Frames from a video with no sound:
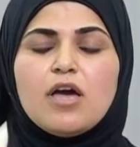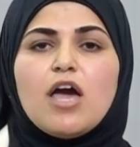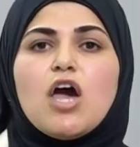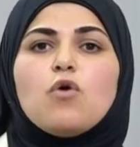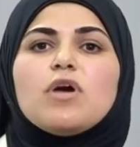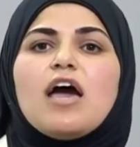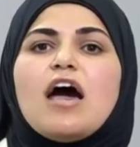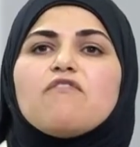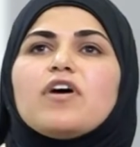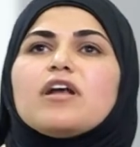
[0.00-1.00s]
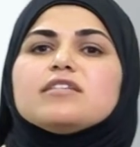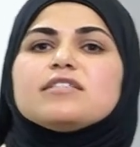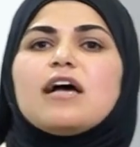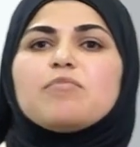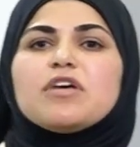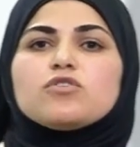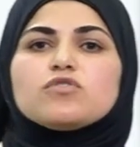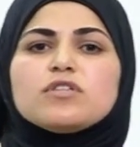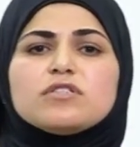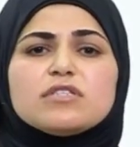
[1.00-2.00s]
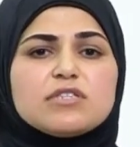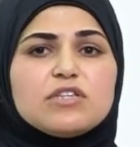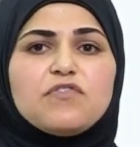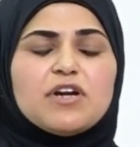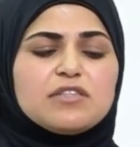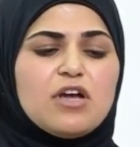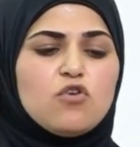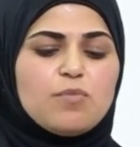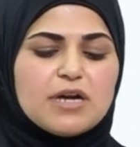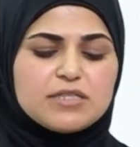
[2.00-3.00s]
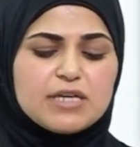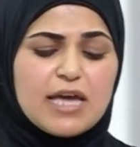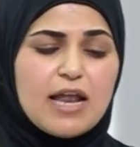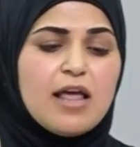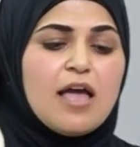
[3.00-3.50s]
We have a nice lab there to synthesize different nanoparticle,